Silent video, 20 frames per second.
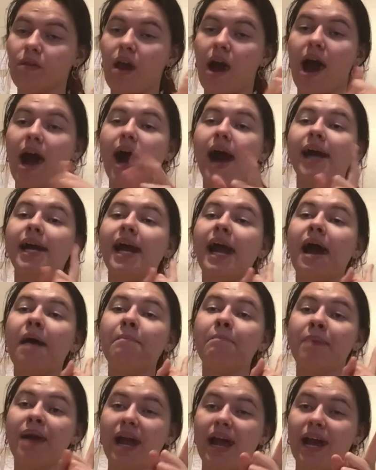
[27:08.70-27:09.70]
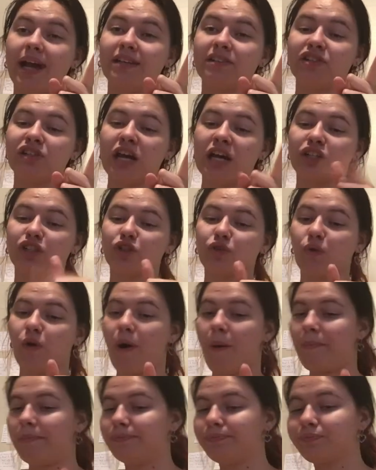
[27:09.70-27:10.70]
I am pansexual,
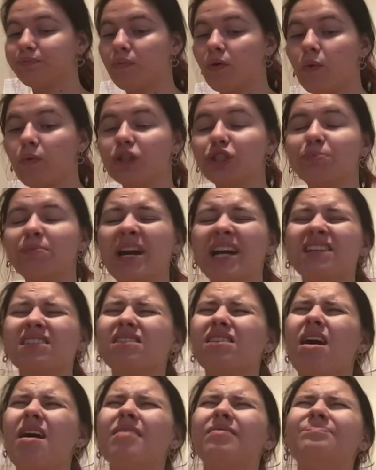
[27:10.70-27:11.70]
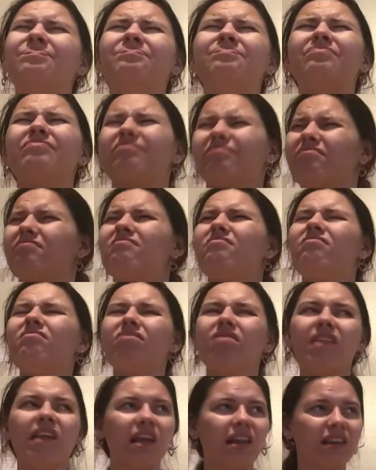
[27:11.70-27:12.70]
which makes
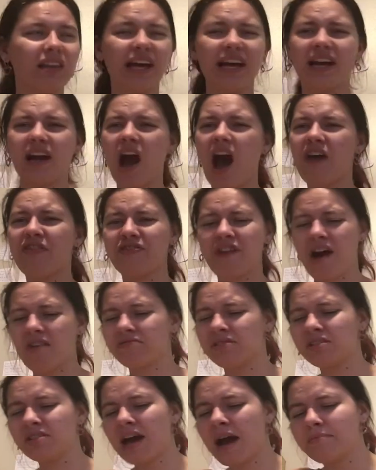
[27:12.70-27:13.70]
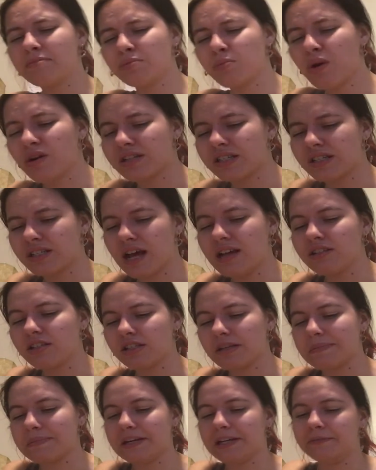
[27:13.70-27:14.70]
like 1,000 times more sense
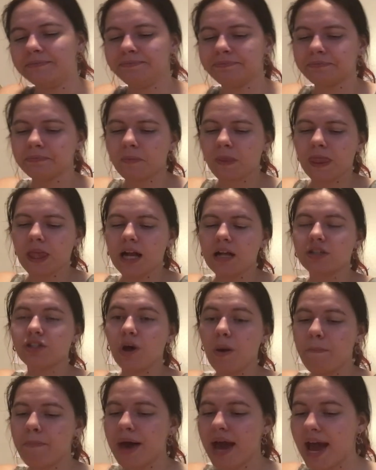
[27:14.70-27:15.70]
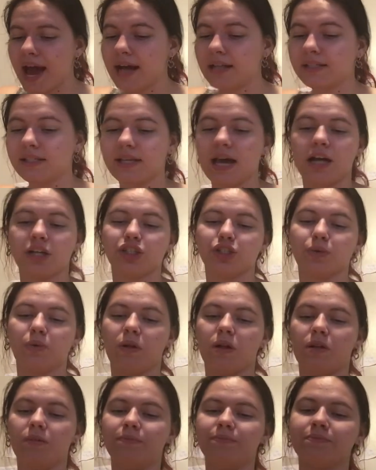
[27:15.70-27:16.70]
to me. So
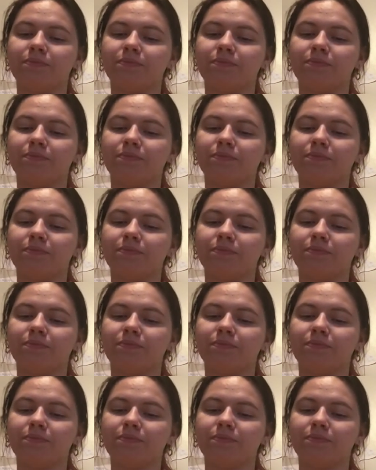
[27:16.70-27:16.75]
pansexual